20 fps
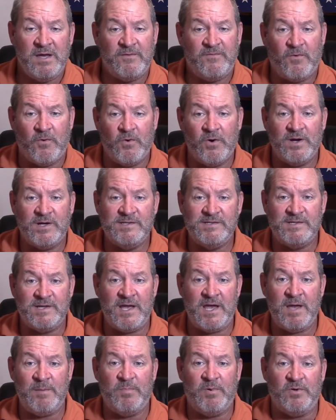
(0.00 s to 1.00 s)
For
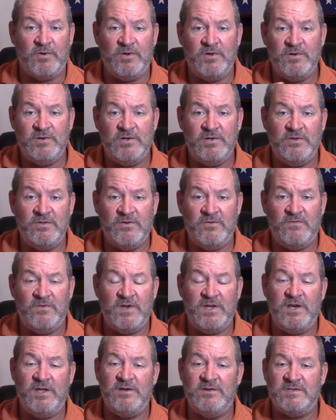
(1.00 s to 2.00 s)
example, you do the
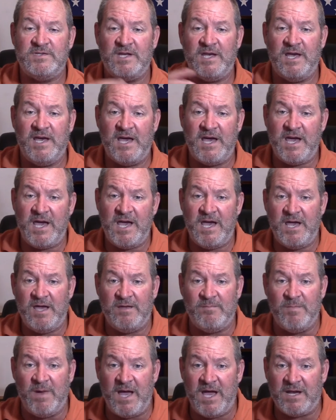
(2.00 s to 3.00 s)
video, say,
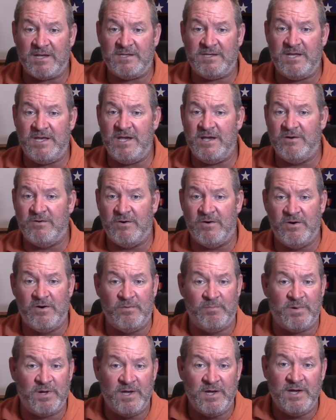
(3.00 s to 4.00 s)
hey, MacT
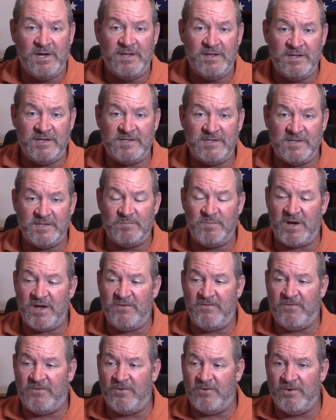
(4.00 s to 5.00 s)
Group, this is
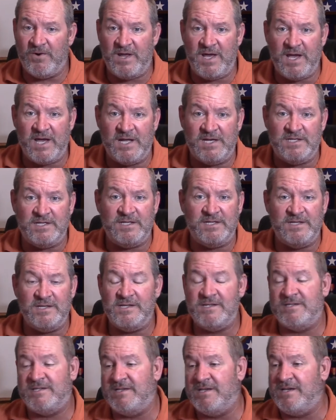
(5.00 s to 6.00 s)
my Ford Edge.
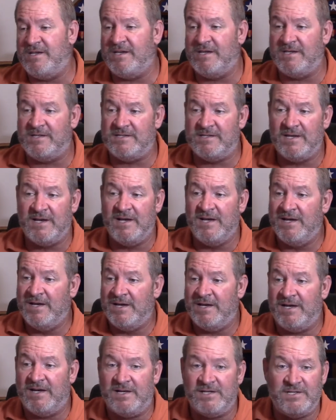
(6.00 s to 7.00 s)
This is
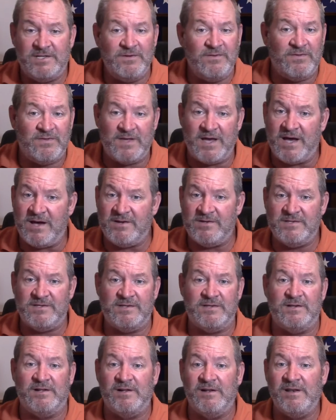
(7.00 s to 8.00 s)
uh, two
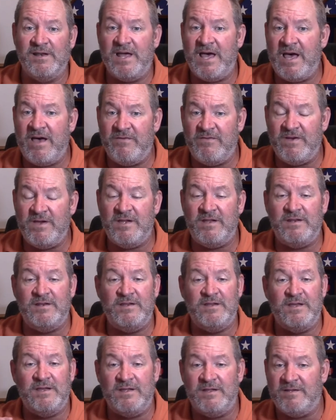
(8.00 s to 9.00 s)
thousand
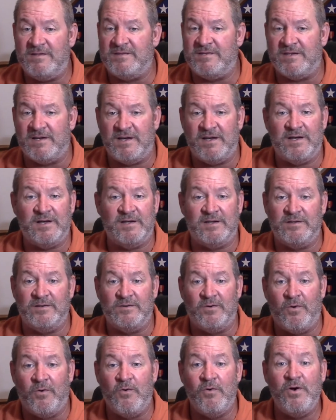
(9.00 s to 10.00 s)
eleven. It's
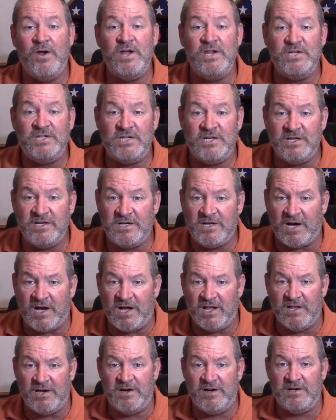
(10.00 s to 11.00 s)
uh, orange in
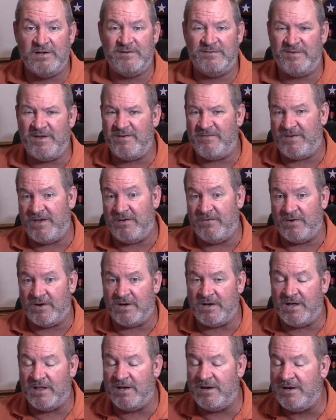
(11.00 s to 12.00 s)
color, my
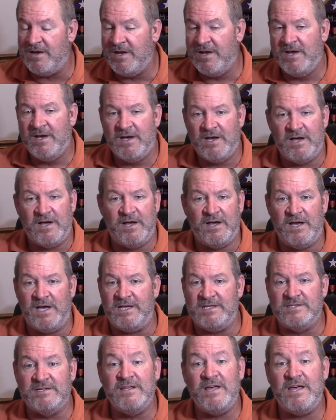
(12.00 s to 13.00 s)
favorite color. Uh,
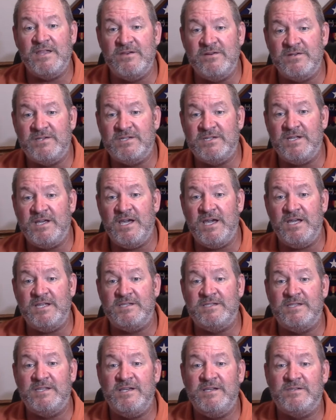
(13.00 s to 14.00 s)
as leather
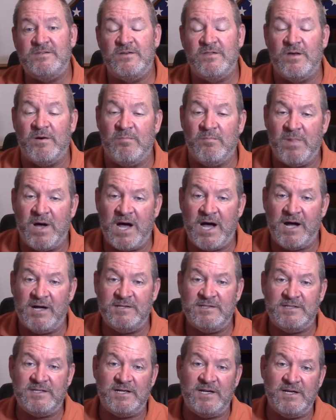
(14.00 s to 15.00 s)
seats. These are the
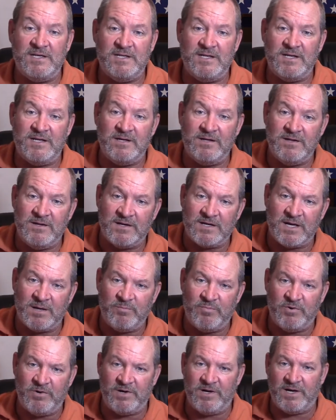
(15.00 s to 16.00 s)
mods that I did. Look, I
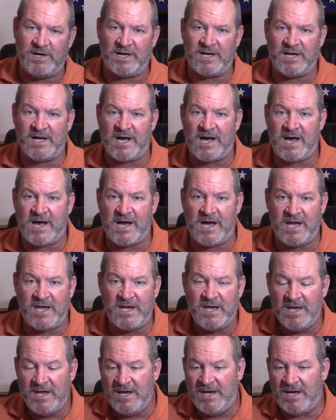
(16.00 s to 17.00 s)
put in a
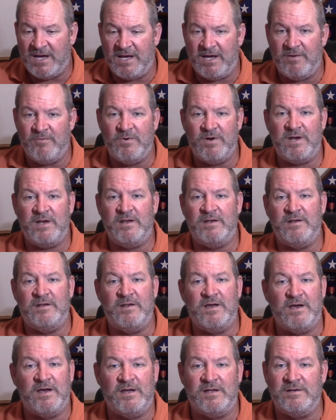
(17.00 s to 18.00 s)
Kai. I went
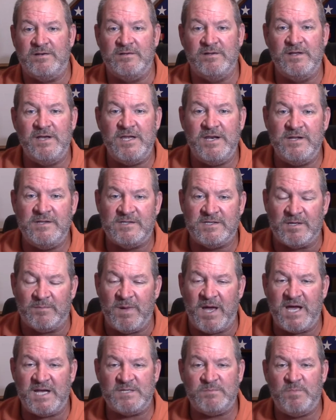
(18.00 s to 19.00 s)
and uh, deleted
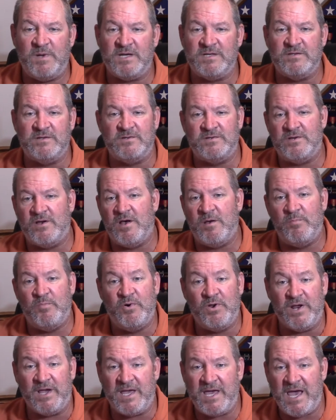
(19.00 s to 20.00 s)
some aspects result,
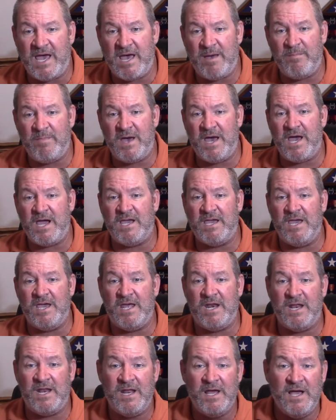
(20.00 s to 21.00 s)
put a cat back
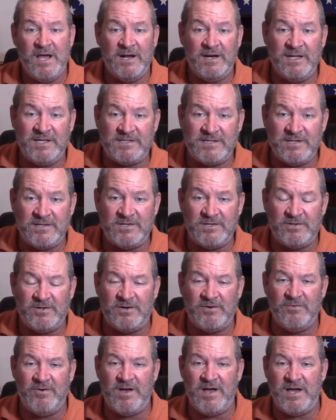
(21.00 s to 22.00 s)
in it. Listen to
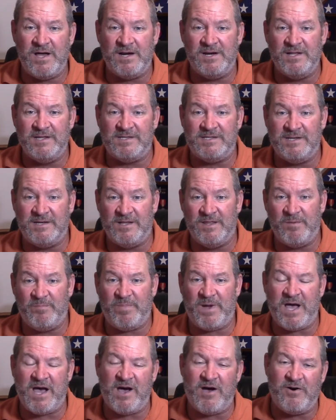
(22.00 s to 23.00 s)
it run. Listen to the
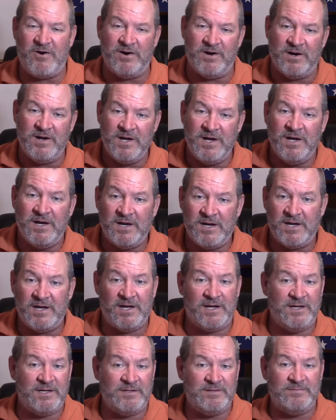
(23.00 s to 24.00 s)
power.
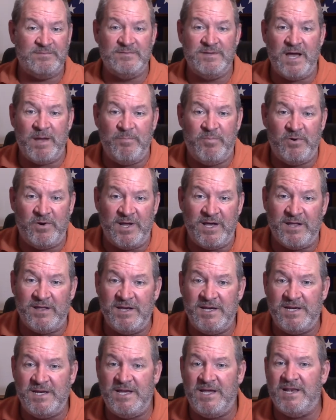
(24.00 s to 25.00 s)
Uh, I put
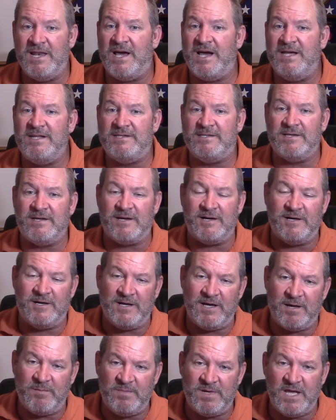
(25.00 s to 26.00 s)
L E D lights on it.
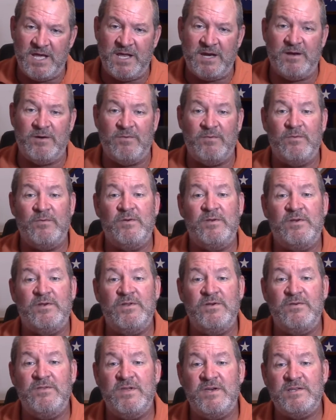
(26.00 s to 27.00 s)
I updated it.
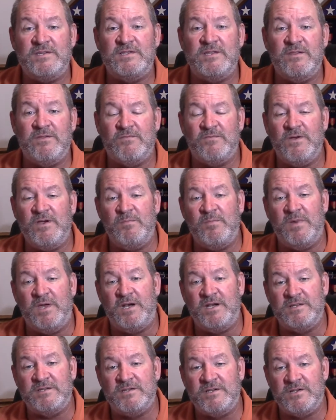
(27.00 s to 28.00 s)
Do this in three
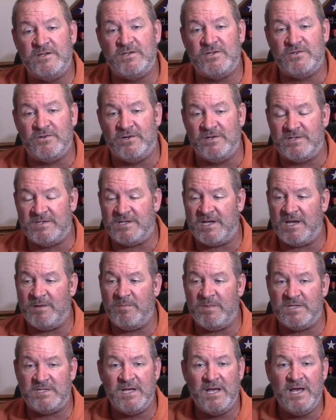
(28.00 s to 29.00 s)
minutes, little short
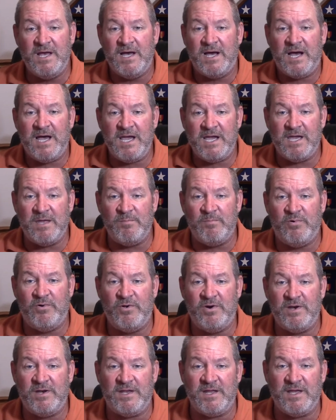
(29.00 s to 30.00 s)
segments. I can
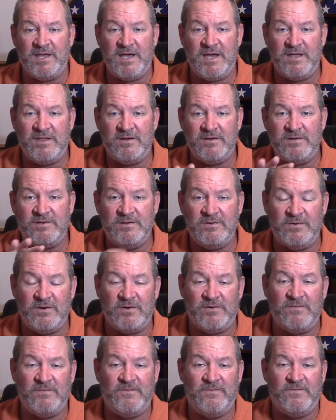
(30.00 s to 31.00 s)
put it together, do
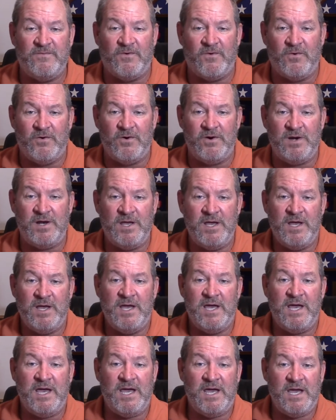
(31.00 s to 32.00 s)
a Ford
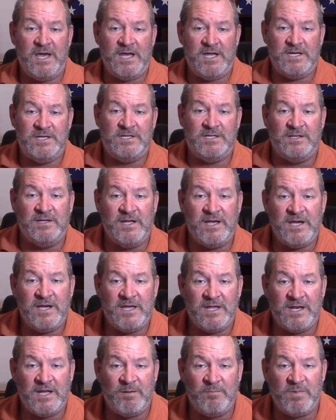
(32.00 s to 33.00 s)
Edge
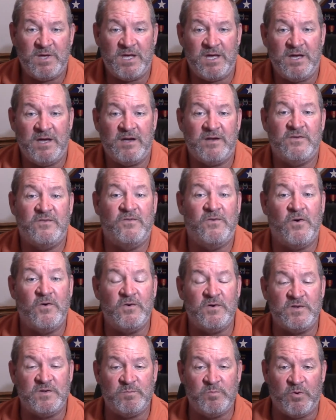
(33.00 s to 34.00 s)
Lincoln M K X
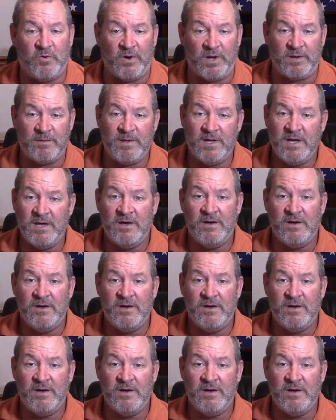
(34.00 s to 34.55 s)
focus point.